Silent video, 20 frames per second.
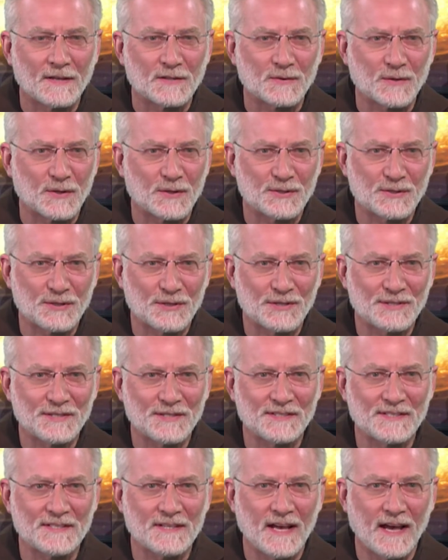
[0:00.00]
So the church
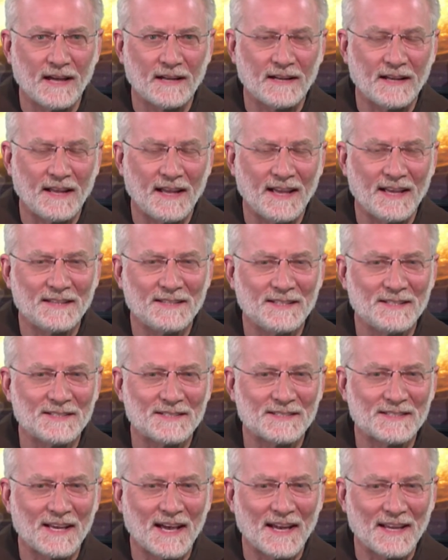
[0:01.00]
is not
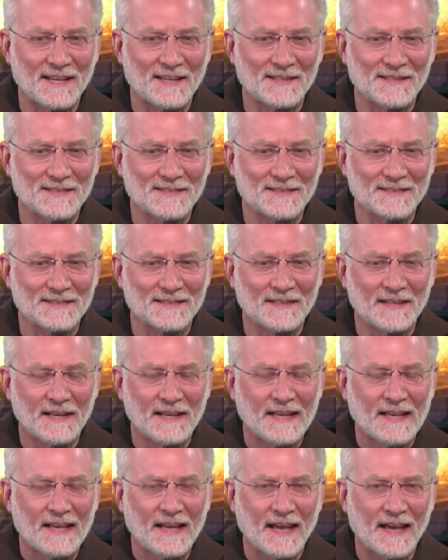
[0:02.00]
anti-science,
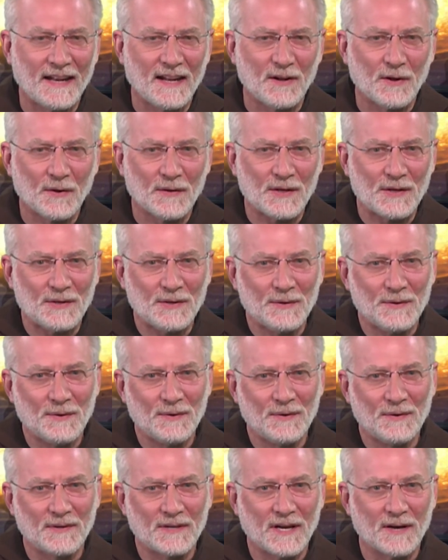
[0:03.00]
and I know that
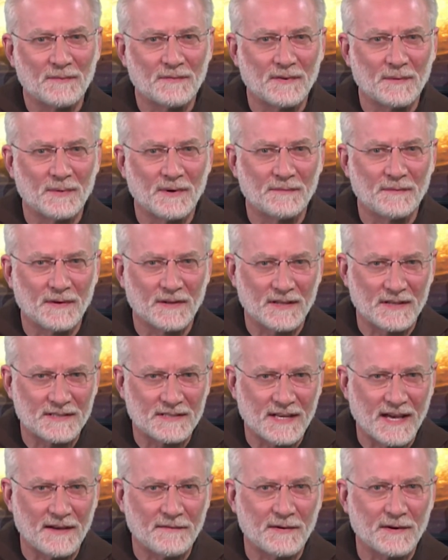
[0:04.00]
you come from a
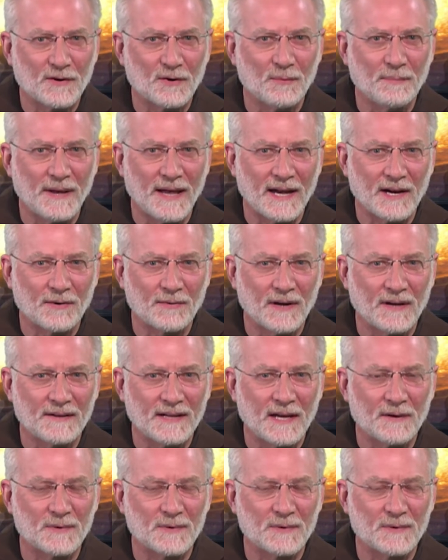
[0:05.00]
philosophical background.